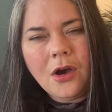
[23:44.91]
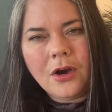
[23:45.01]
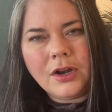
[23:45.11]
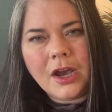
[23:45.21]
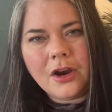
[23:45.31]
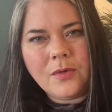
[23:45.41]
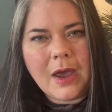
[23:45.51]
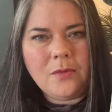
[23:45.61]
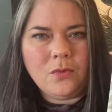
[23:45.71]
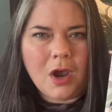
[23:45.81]
on our
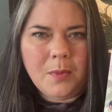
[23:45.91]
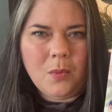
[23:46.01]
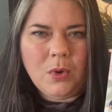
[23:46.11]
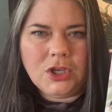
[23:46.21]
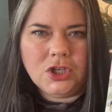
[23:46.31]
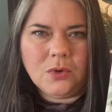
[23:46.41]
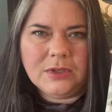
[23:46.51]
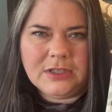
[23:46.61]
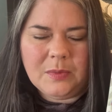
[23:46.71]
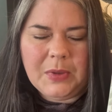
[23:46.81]
round robin, we
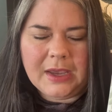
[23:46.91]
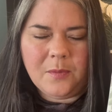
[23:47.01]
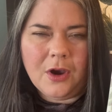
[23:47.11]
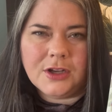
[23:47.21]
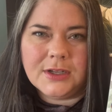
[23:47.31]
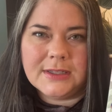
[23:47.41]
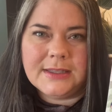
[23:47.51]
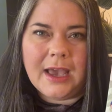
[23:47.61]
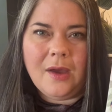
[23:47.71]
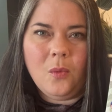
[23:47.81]
chose to pick projects
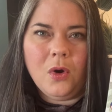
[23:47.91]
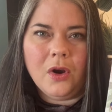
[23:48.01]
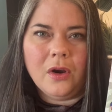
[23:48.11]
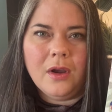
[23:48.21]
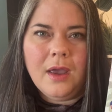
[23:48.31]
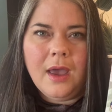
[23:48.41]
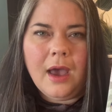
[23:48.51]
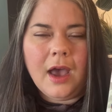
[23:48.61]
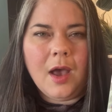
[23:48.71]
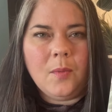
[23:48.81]
that were
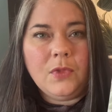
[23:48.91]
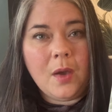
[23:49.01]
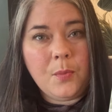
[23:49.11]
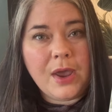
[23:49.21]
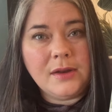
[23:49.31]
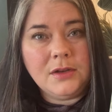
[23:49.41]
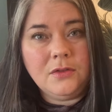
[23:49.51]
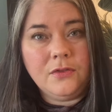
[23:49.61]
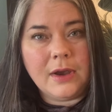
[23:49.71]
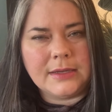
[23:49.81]
not brand new
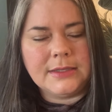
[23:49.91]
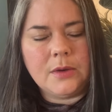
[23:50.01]
for us.